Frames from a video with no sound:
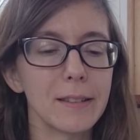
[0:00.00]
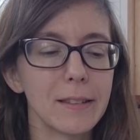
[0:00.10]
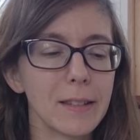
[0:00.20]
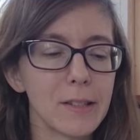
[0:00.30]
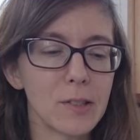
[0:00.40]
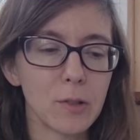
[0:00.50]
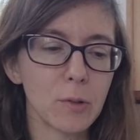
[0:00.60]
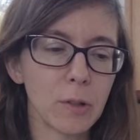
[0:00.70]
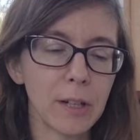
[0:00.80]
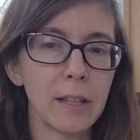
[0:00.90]
this
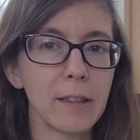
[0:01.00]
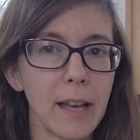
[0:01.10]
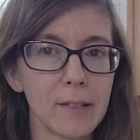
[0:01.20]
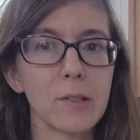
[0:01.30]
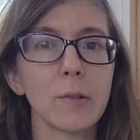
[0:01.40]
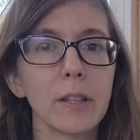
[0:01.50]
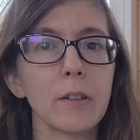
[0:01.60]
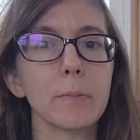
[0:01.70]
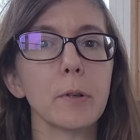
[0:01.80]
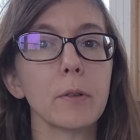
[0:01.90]
story, that story,
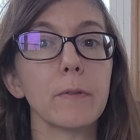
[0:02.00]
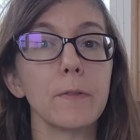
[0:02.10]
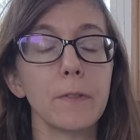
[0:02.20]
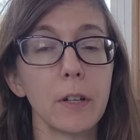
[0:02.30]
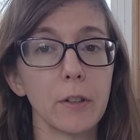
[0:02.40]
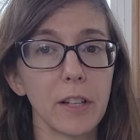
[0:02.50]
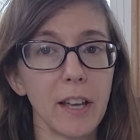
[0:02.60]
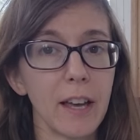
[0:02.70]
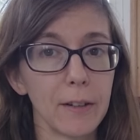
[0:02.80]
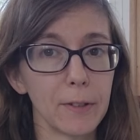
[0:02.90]
they're both very
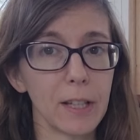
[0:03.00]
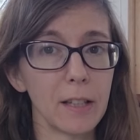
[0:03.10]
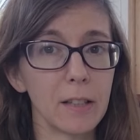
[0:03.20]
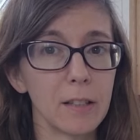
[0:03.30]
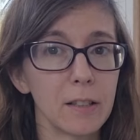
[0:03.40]
heavy.